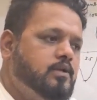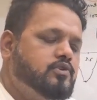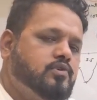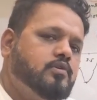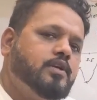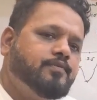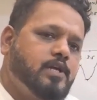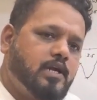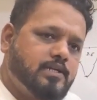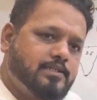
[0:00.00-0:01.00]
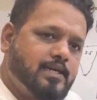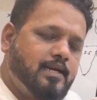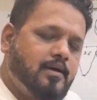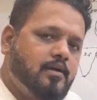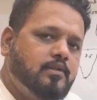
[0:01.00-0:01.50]
So if you
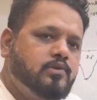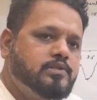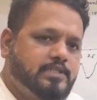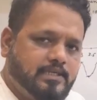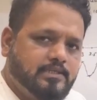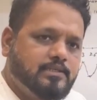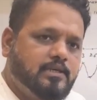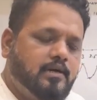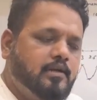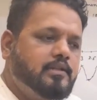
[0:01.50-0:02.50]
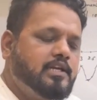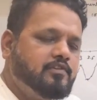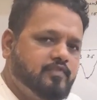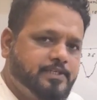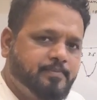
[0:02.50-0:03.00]
understand all those things, all the
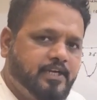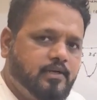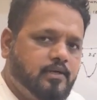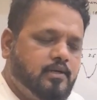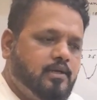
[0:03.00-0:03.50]
investment,